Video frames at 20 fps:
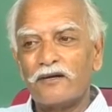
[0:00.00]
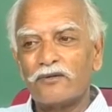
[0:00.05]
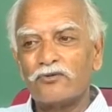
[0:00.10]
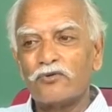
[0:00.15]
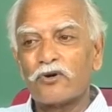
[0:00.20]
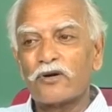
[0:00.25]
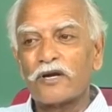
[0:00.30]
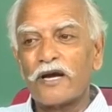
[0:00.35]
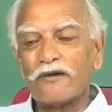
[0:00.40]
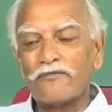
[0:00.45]

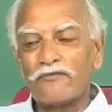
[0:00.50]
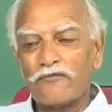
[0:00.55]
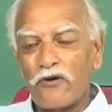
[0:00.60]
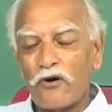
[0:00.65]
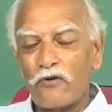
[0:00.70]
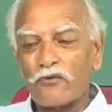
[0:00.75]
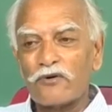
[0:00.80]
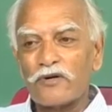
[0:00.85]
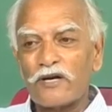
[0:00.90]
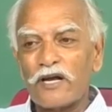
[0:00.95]
Durkheim
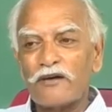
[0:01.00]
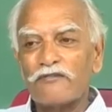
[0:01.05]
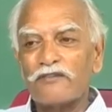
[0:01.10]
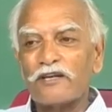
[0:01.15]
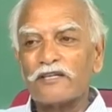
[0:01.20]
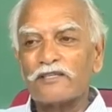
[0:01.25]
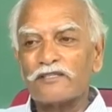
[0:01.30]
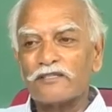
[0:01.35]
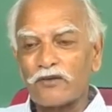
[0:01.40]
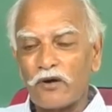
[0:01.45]
found a
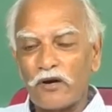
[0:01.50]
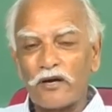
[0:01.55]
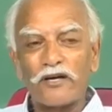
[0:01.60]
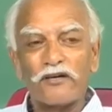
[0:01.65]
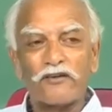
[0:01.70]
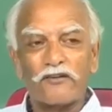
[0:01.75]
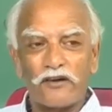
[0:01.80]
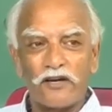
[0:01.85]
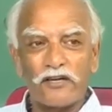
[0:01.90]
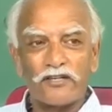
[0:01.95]
very
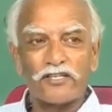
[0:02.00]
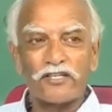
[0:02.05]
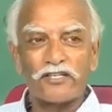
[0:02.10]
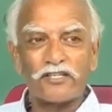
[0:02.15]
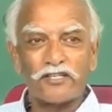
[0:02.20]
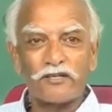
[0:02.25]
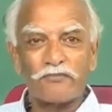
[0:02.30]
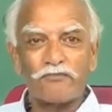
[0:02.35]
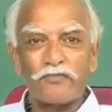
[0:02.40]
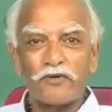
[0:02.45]
solid
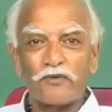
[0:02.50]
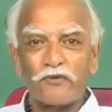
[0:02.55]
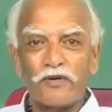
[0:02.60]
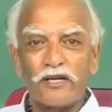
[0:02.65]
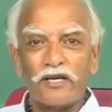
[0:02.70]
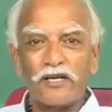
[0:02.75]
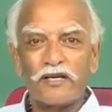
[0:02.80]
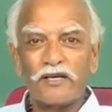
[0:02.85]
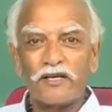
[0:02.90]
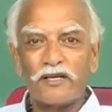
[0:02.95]
relationship
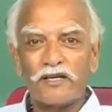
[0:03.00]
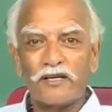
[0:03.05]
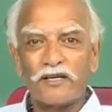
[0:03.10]
between